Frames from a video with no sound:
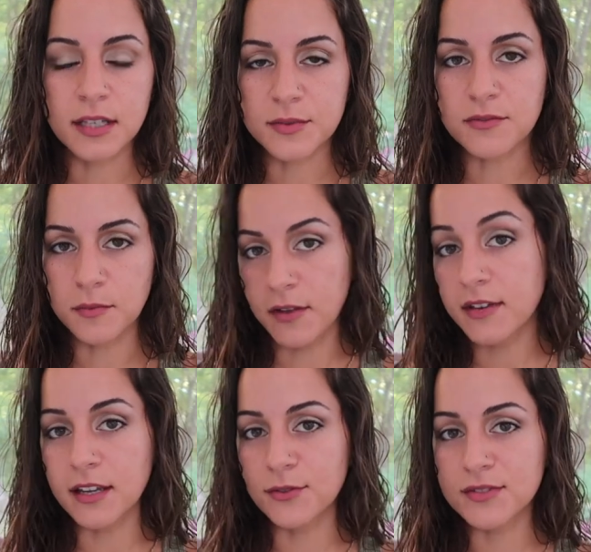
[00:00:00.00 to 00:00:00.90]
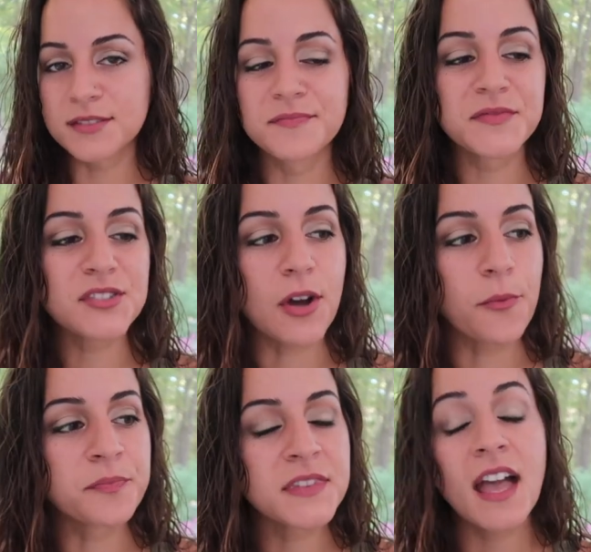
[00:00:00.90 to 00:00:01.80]
clips from my videos.
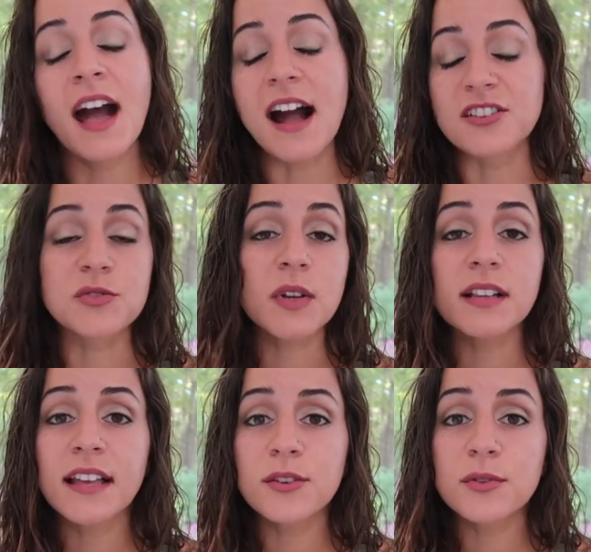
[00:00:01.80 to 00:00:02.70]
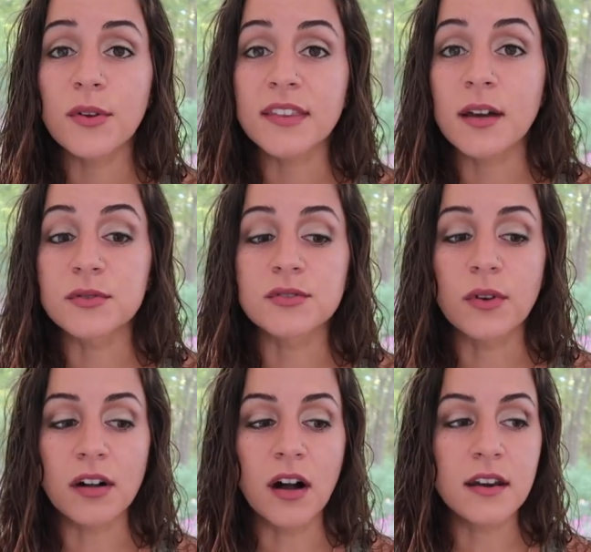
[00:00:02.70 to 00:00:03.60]
So I just want to let you know that that was
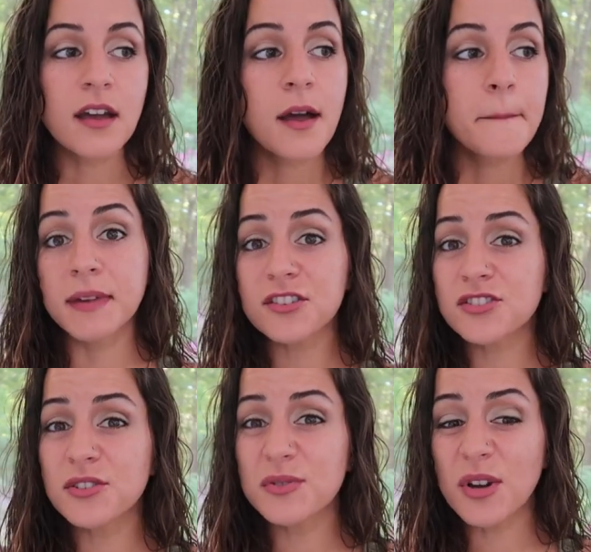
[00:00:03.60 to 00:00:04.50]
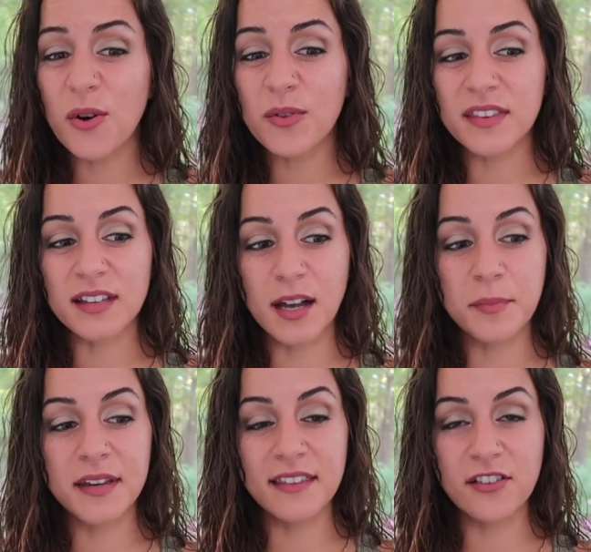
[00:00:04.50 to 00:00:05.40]
going on. Make sure you know that the
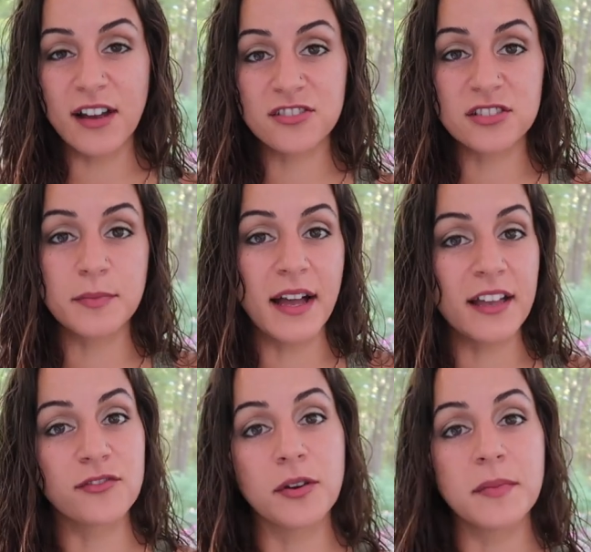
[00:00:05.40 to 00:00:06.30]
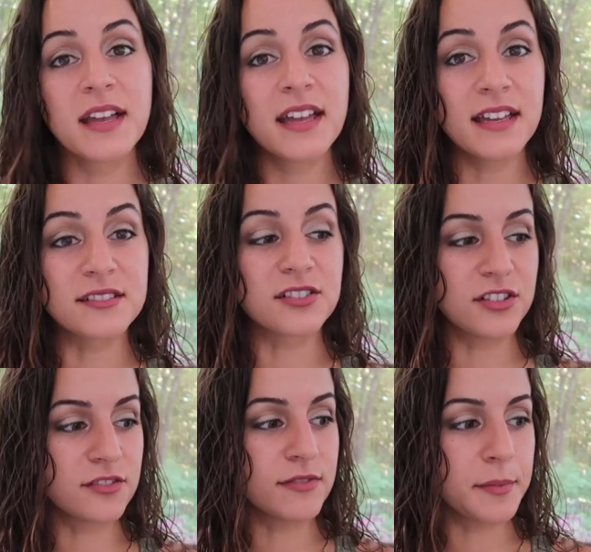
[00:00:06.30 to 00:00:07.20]
company that you're actually buying from is a
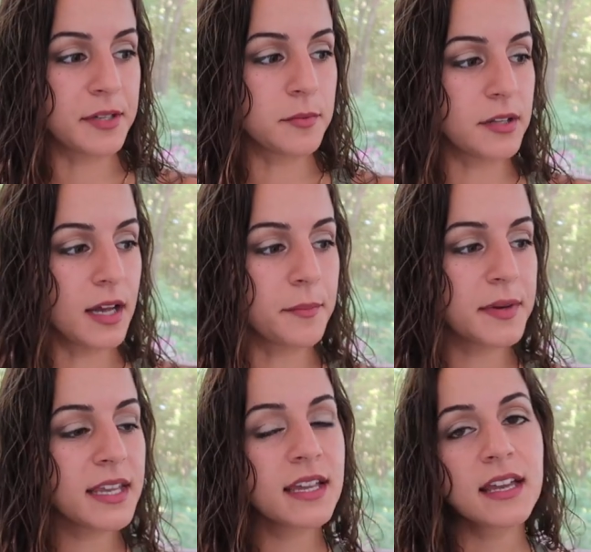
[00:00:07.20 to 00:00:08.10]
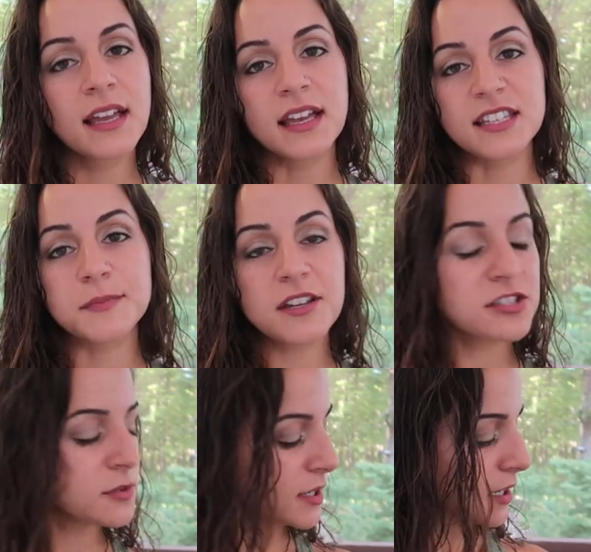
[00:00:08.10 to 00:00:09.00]
good reputable company,
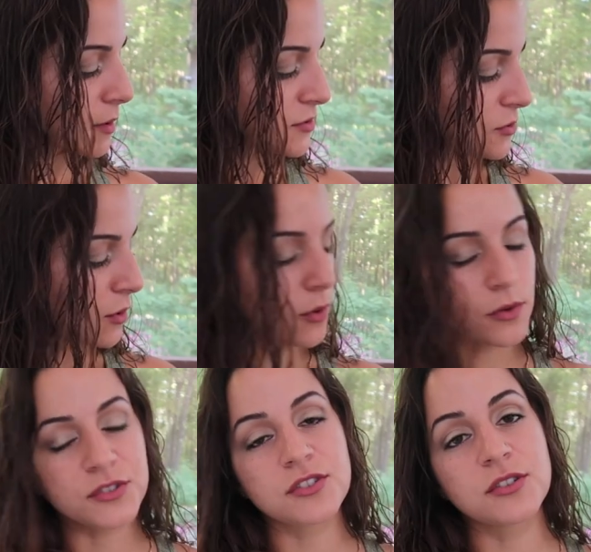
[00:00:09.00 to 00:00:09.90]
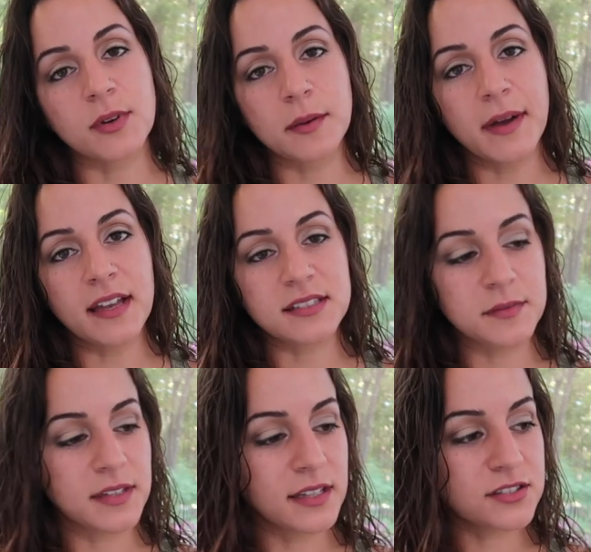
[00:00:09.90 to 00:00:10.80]
especially when it comes to a holster, you want to buy
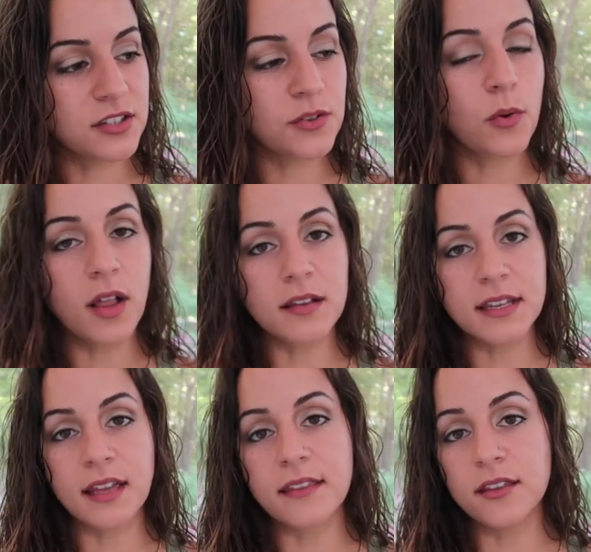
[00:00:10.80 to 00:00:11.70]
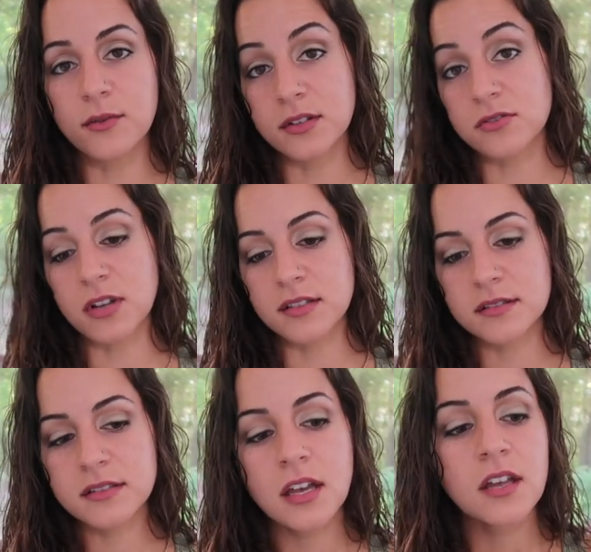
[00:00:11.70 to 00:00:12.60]
something that's good quality and that you can
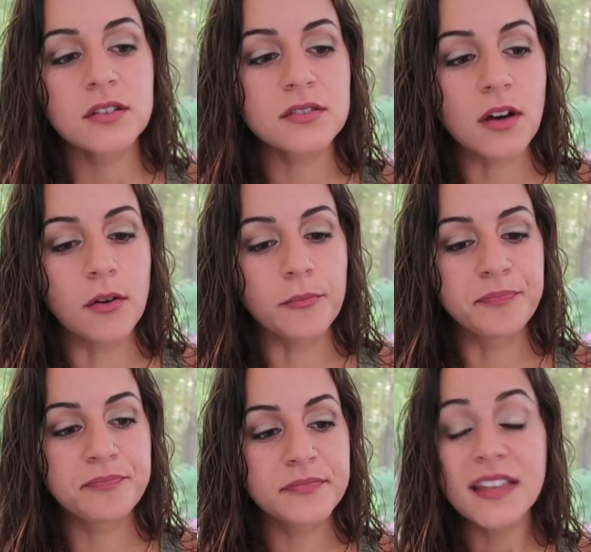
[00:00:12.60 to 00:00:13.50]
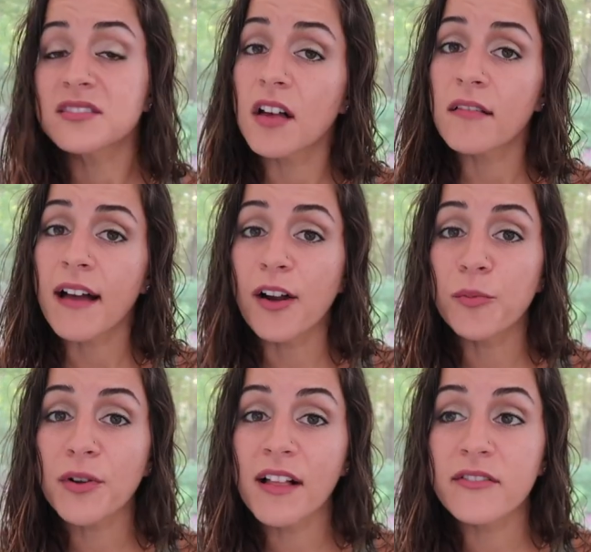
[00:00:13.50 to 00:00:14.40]
trust. So that's all. I
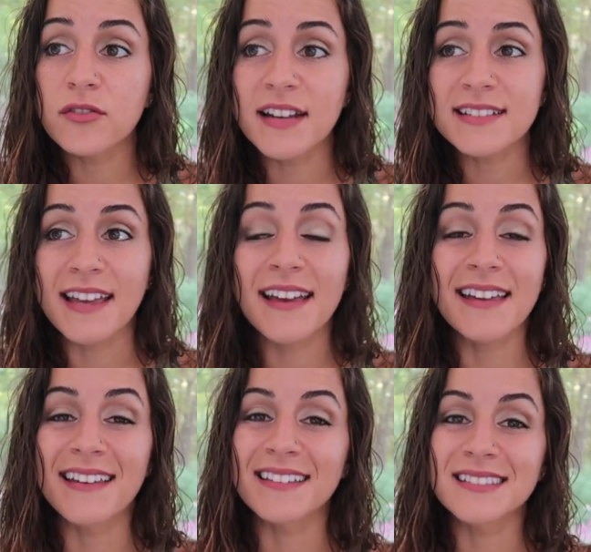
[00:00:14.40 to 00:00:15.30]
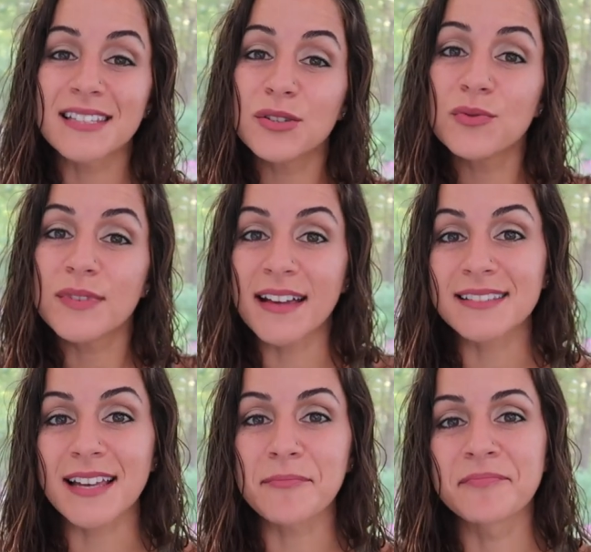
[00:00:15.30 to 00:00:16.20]
hope you all have a great day and I'll see you
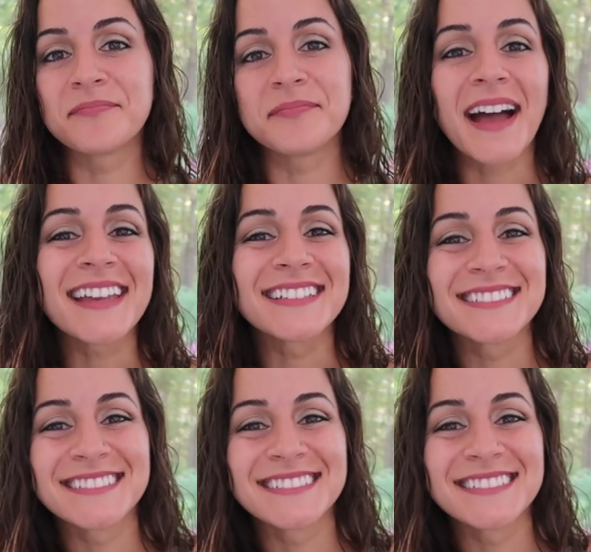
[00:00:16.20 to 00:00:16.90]
next time. Bye.